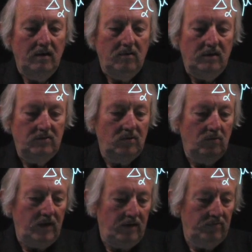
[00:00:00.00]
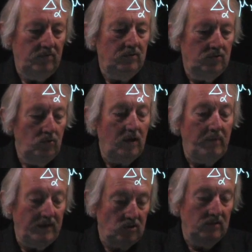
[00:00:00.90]
Right? So we have a
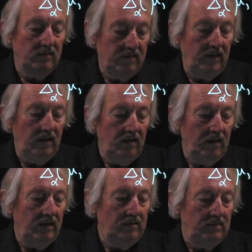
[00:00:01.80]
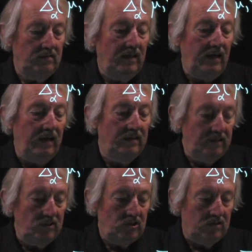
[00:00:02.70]
two-dimensional thing, and the
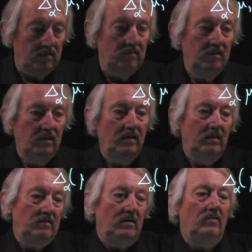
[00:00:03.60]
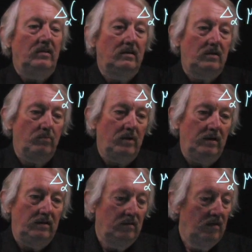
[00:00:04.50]
addition is how they are
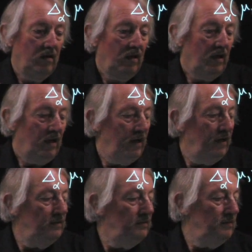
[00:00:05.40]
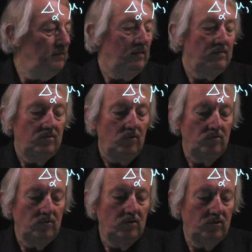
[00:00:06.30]
combined. And then, so
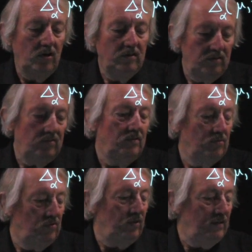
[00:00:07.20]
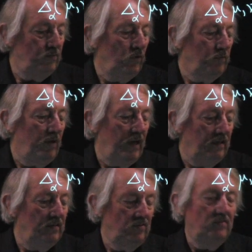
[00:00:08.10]
you can turn this into a transport plan,
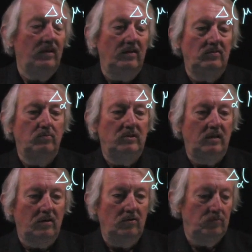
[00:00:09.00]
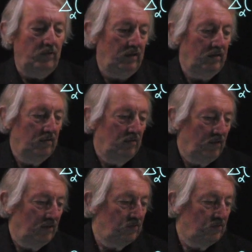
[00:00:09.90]
and this is the estimate that goes with it. Right?